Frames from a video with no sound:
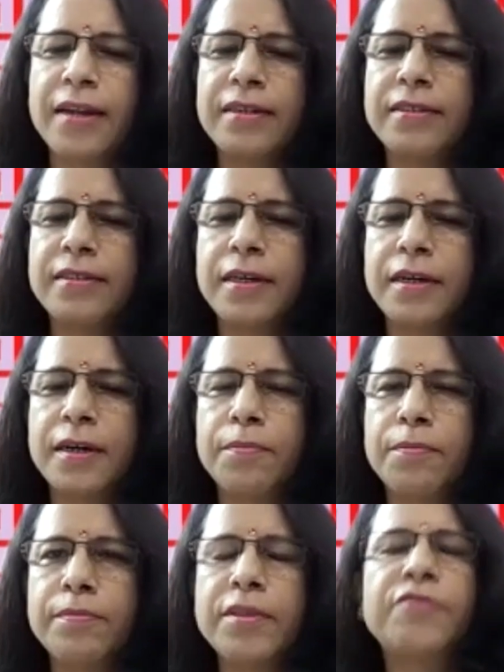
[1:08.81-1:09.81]
and
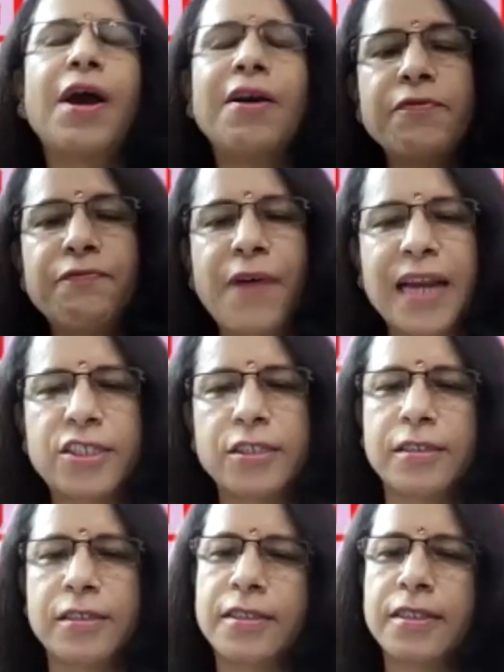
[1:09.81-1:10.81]
the driving
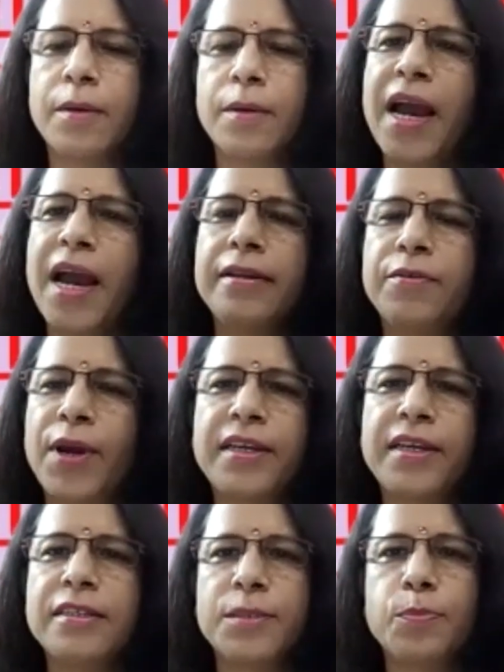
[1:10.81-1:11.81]
factors behind writing
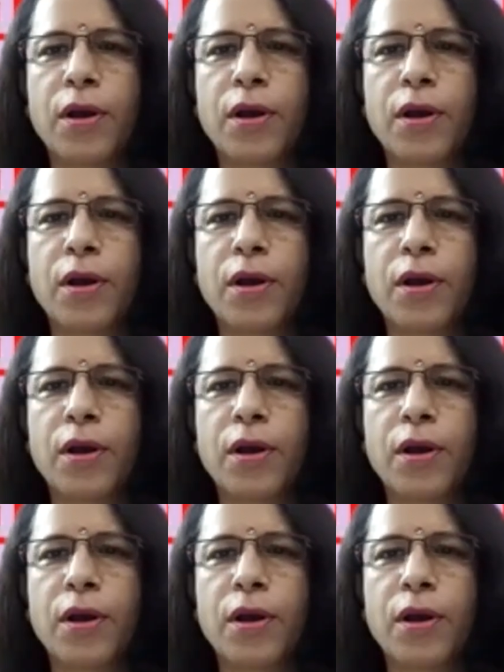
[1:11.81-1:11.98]
this book.